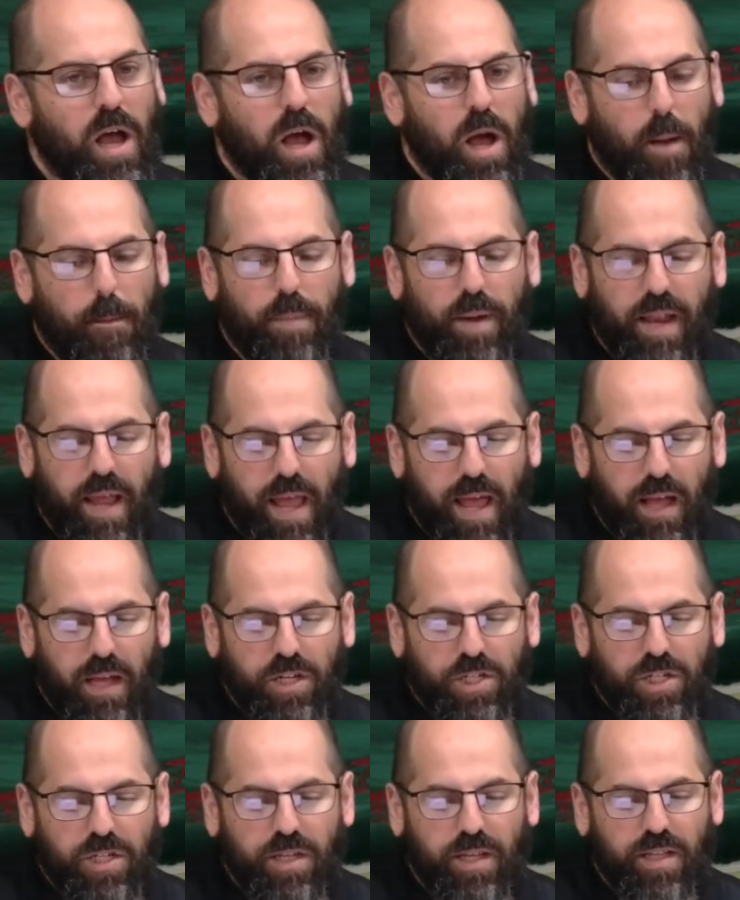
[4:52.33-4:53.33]
But
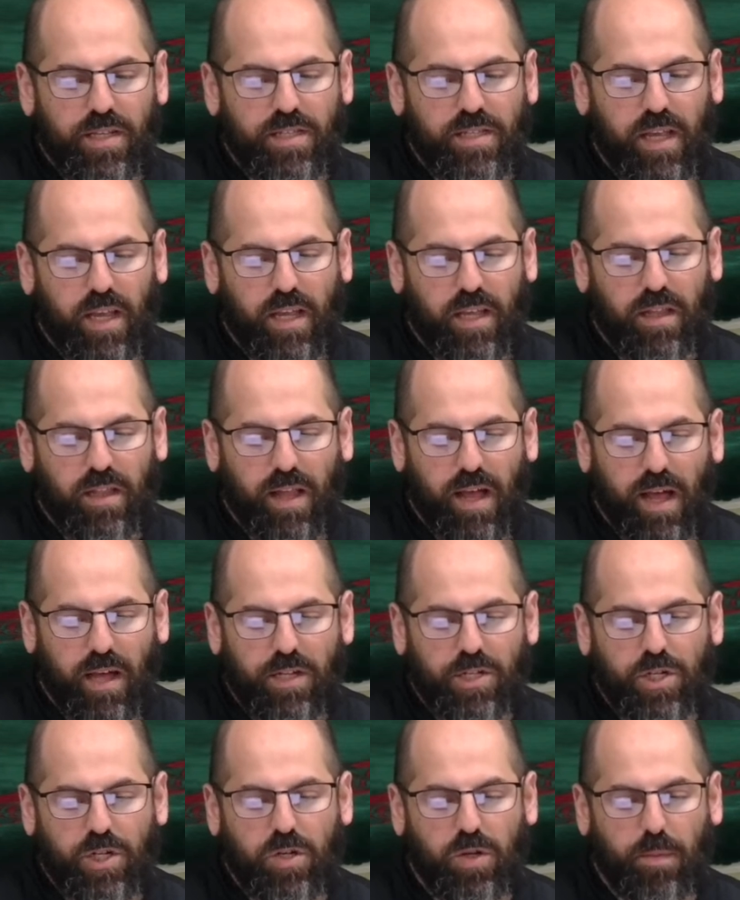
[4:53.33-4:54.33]
actually, the
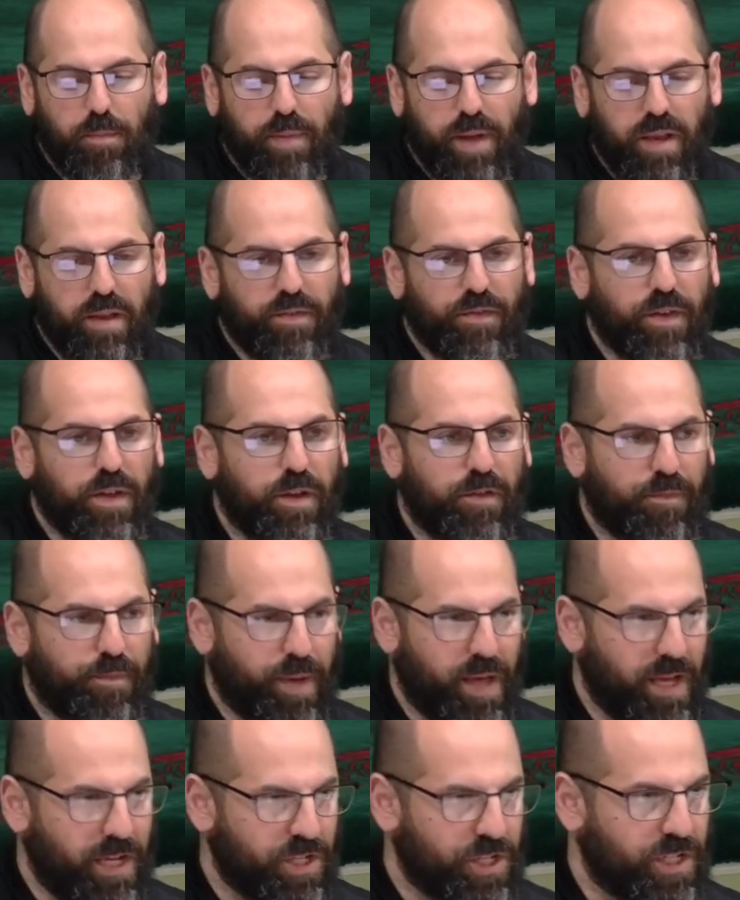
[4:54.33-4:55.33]
psychological benefit of
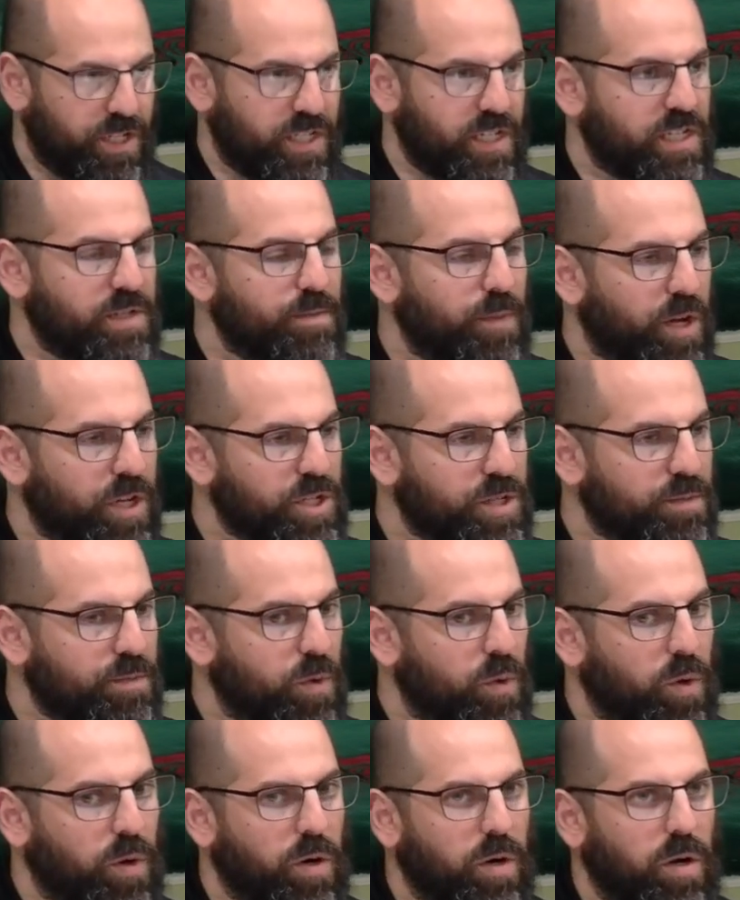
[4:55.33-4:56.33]
patience is much
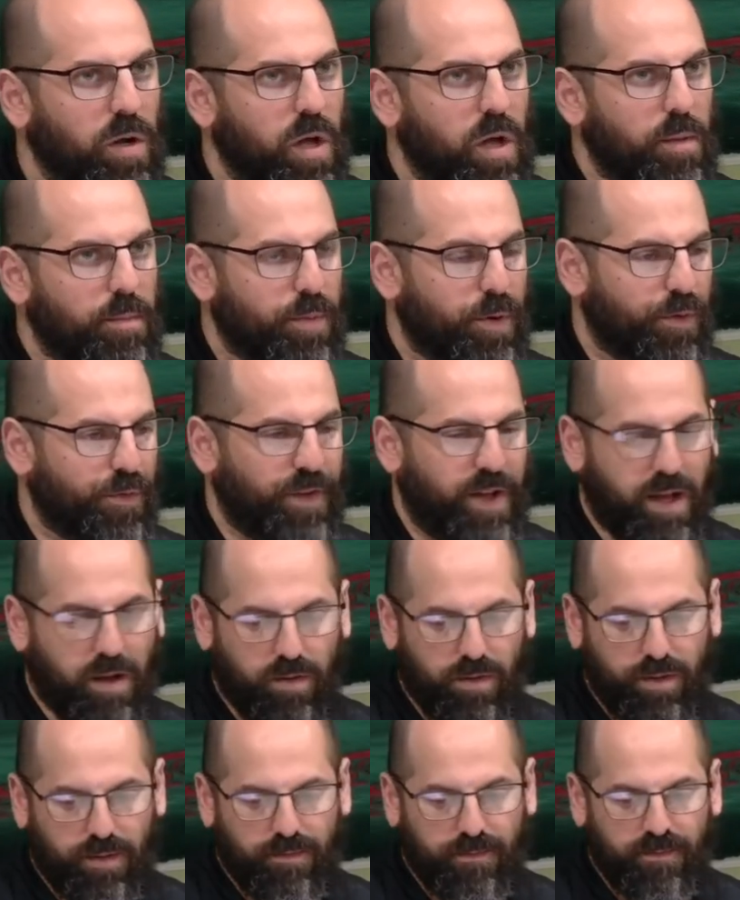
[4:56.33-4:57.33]
more profound.
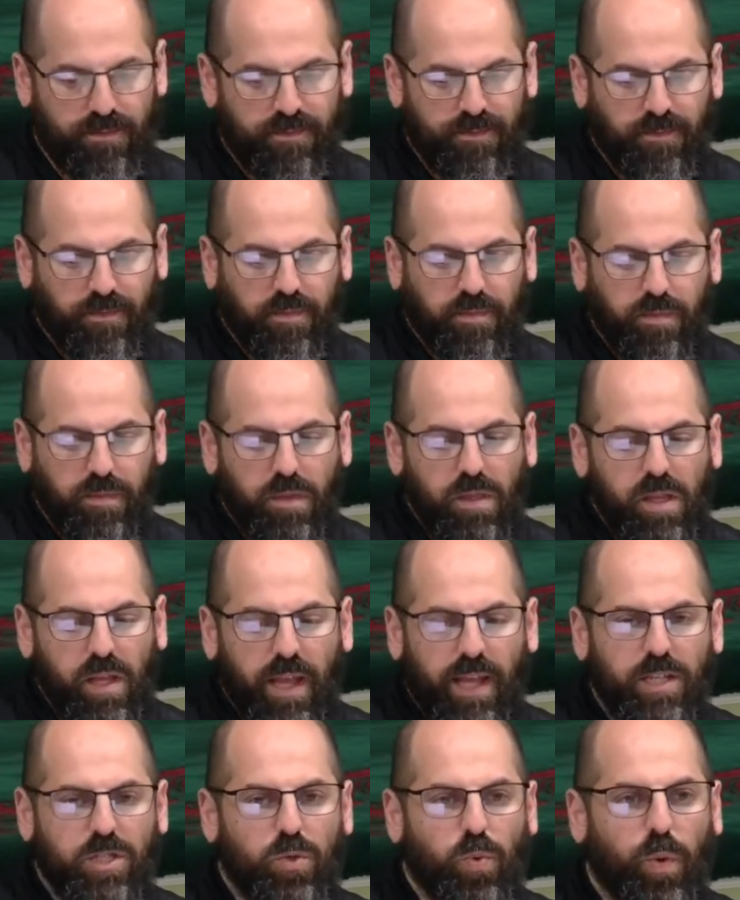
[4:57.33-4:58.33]

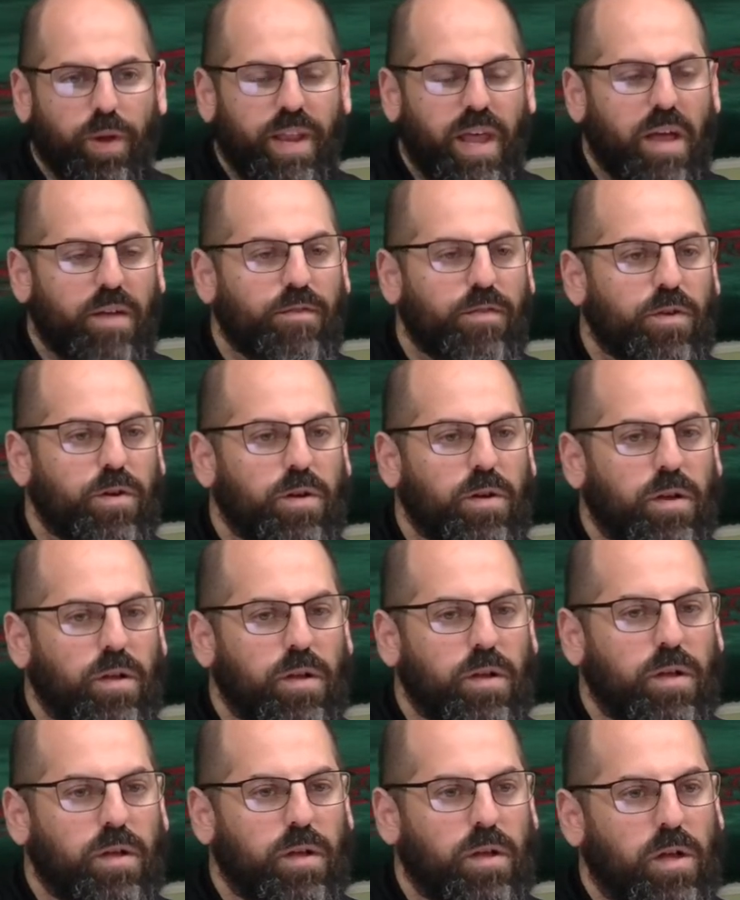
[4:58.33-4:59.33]
It's whenever
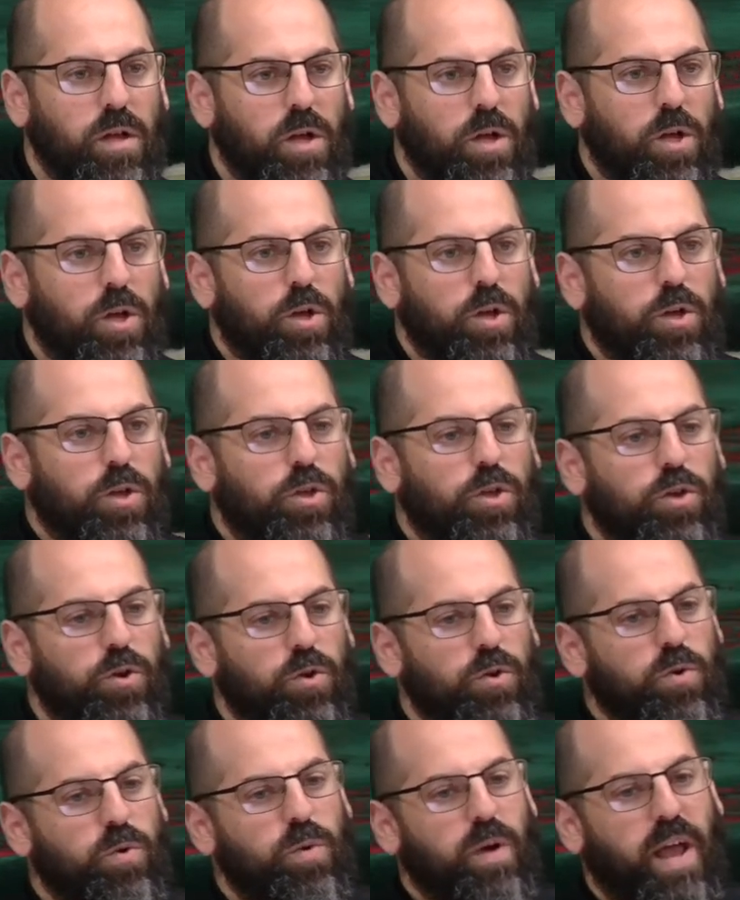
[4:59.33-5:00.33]

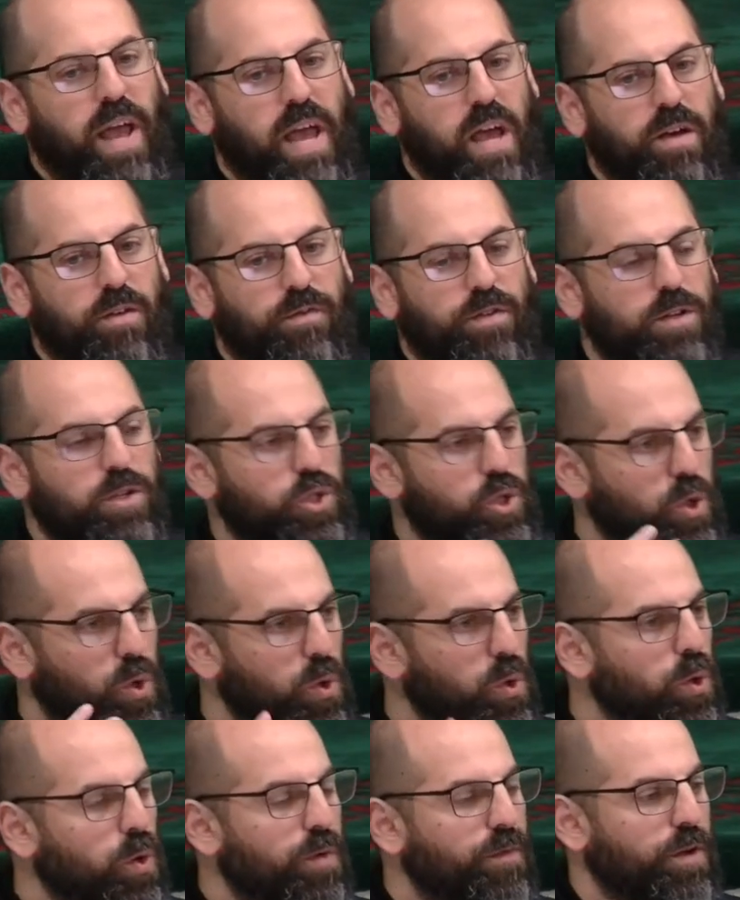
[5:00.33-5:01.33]
you have
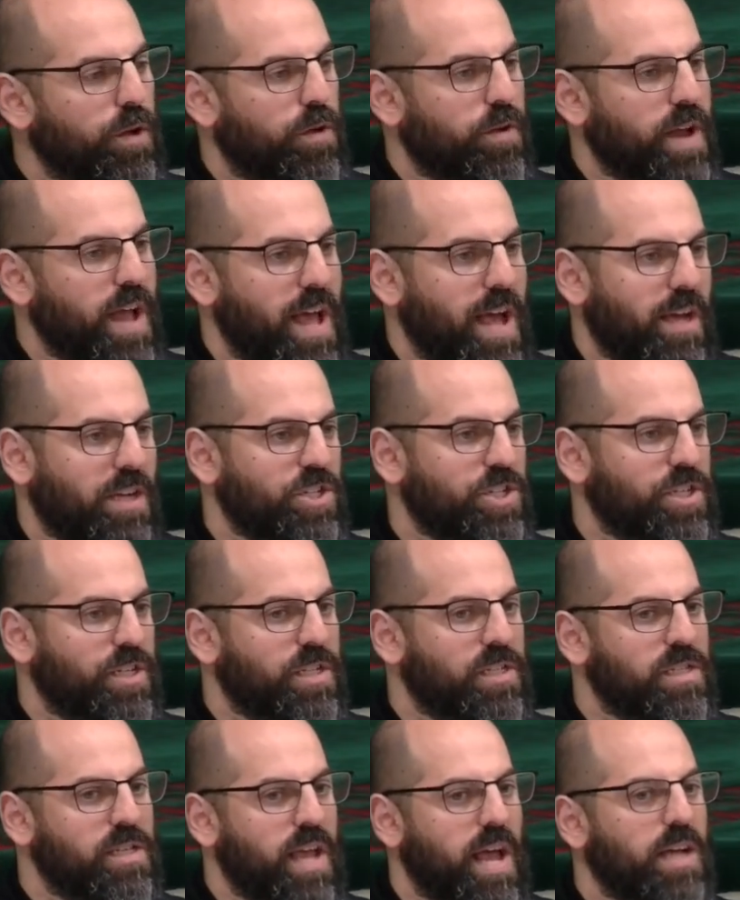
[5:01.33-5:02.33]
control over your
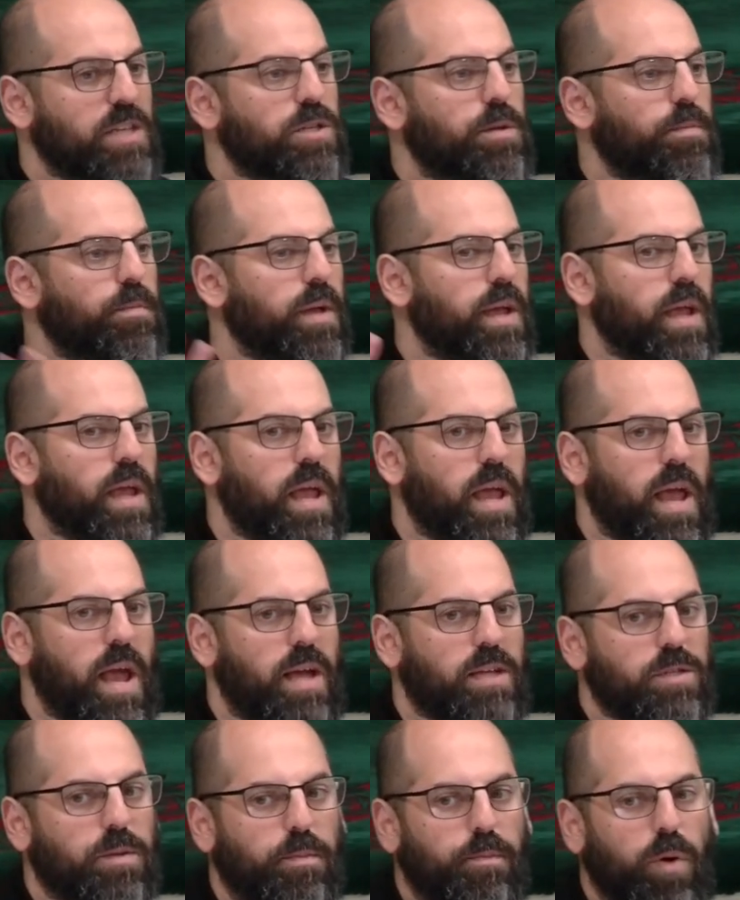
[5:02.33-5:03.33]
actions as
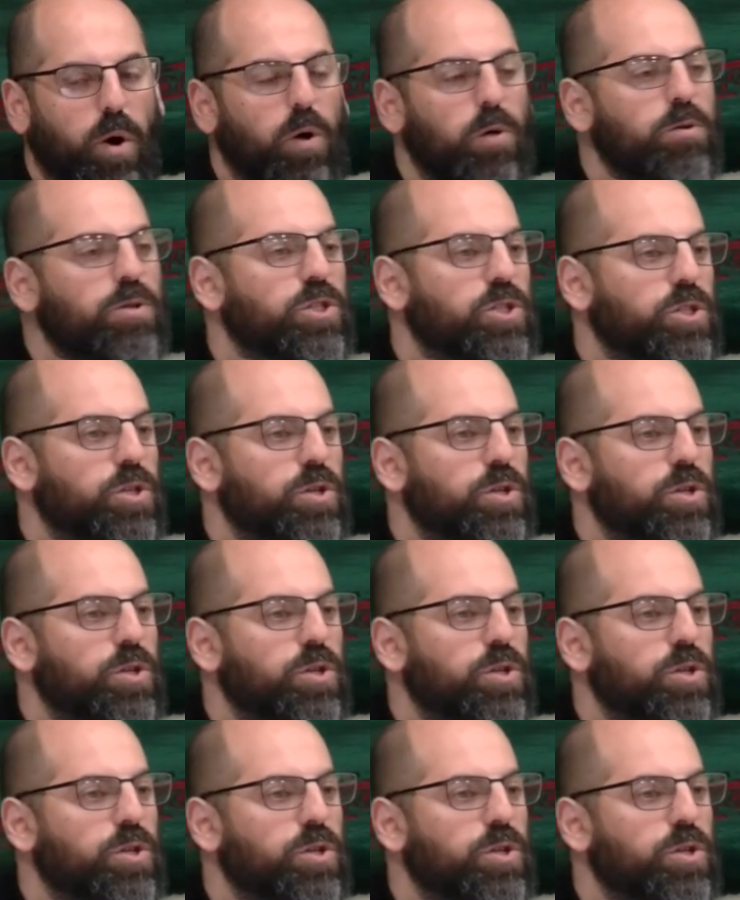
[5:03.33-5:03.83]
opposed to